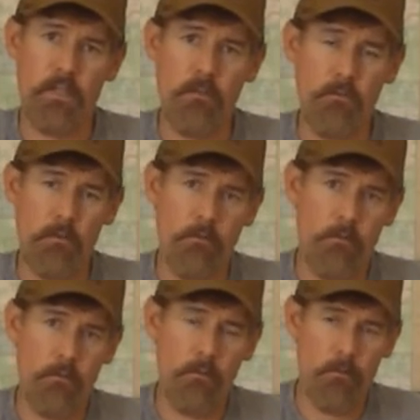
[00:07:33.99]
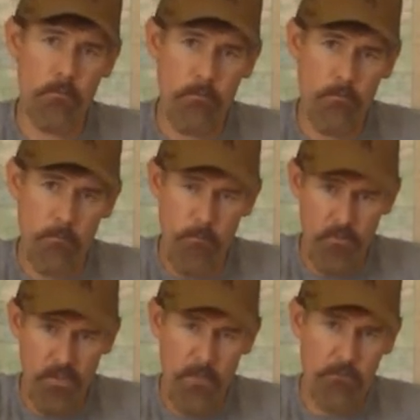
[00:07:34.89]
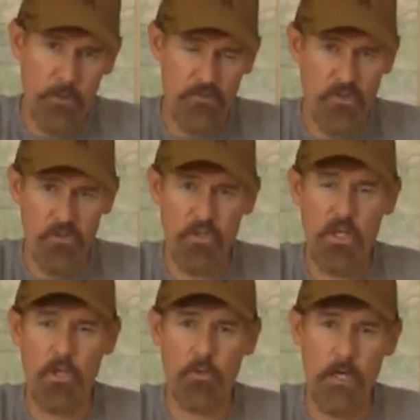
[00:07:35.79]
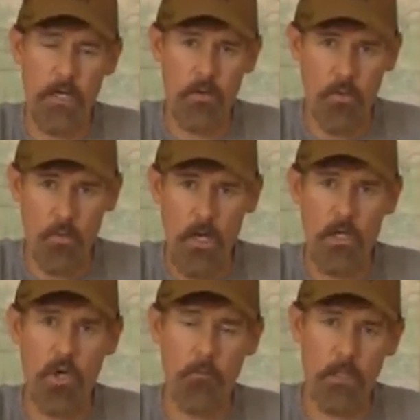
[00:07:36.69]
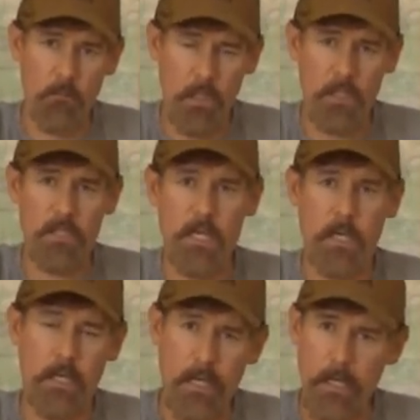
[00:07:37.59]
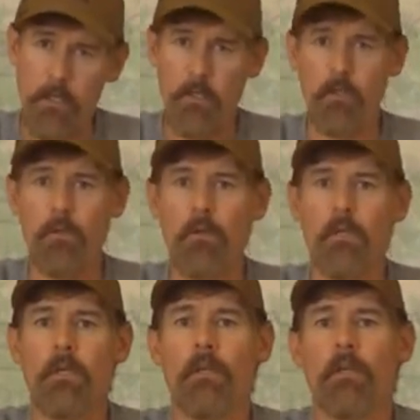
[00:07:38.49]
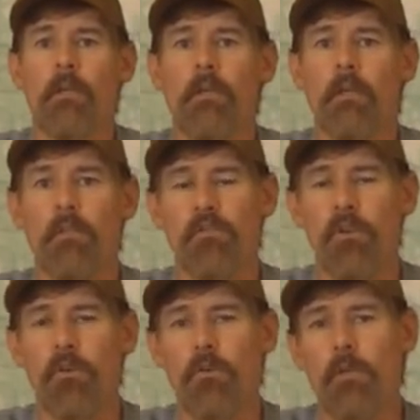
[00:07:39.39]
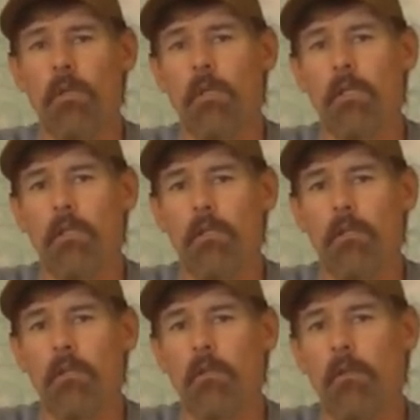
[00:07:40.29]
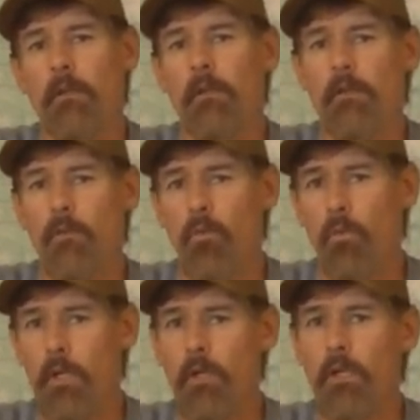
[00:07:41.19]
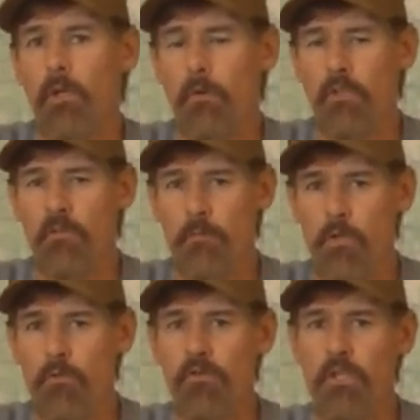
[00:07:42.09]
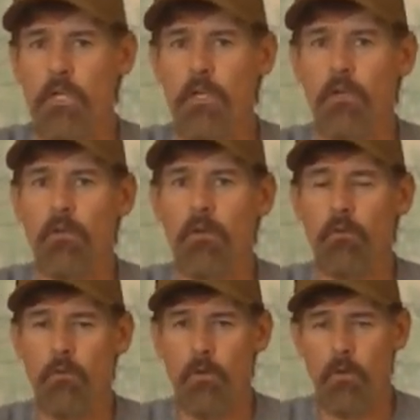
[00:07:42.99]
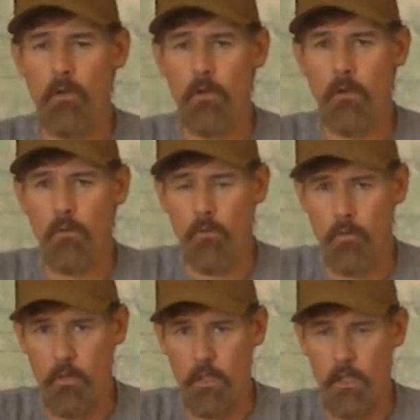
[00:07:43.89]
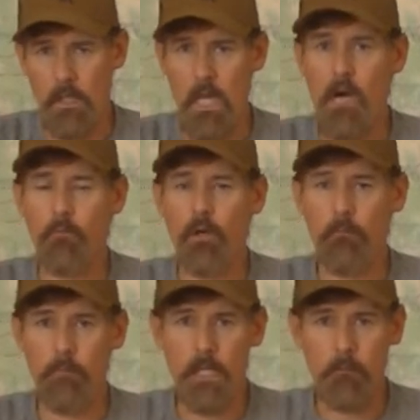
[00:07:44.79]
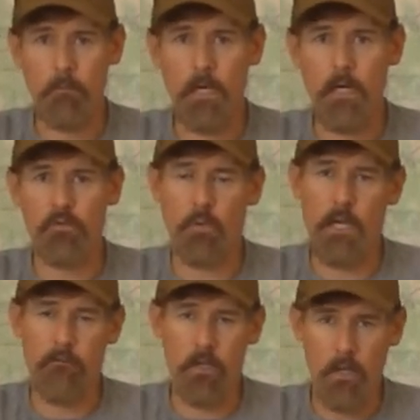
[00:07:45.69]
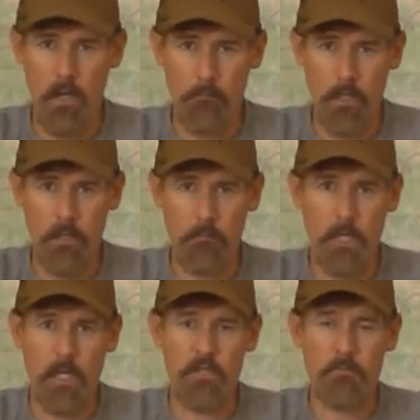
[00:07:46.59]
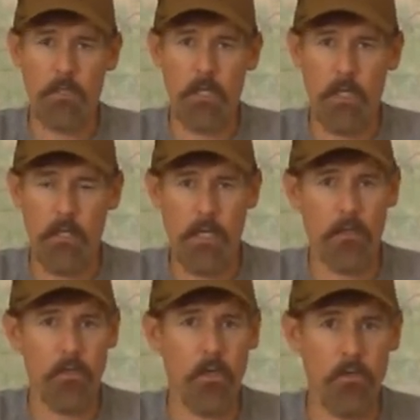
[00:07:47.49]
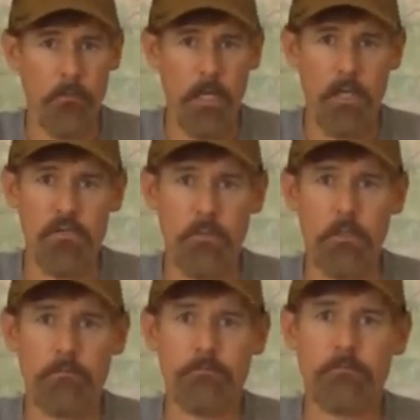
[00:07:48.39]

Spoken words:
in, say, for instance, Colorado, Wyoming, Montana, Idaho. And so we are growing some huge deer. We're getting a lot more big bucks. We have a lot better management, handle on the management,